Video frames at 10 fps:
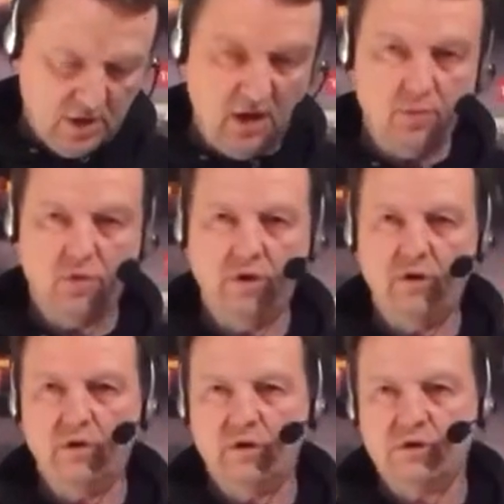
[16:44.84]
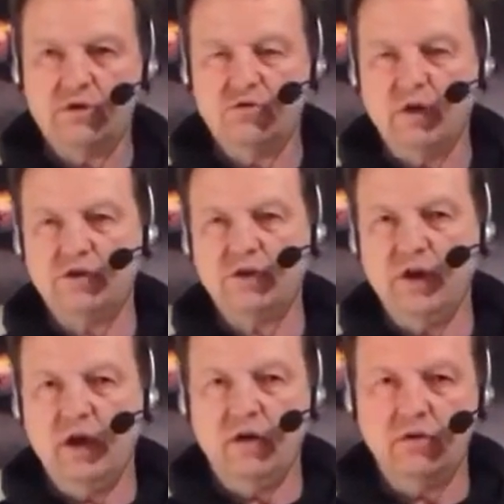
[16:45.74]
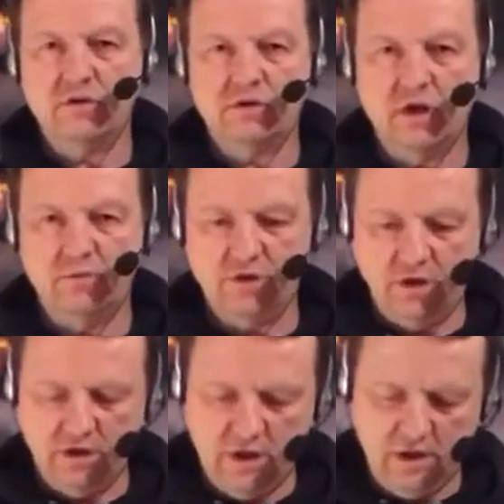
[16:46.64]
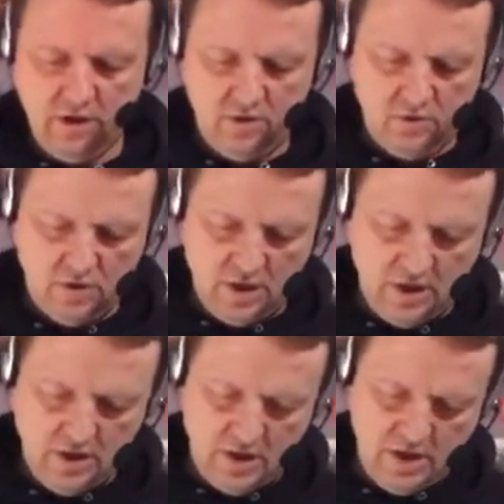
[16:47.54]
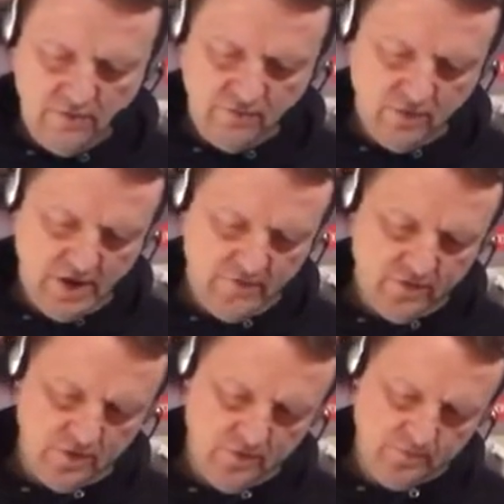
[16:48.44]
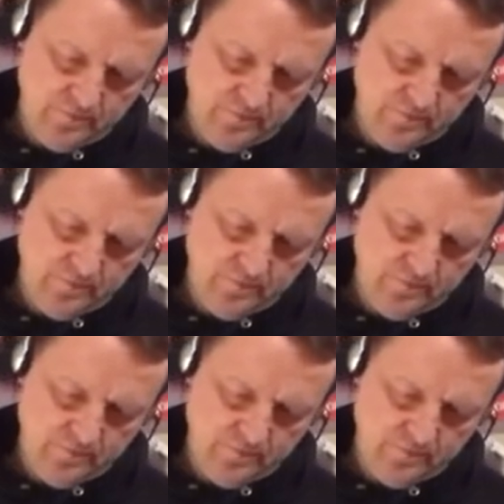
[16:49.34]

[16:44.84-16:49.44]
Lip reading: I'm pretty good at stretching out a subject. I could go on and on forever.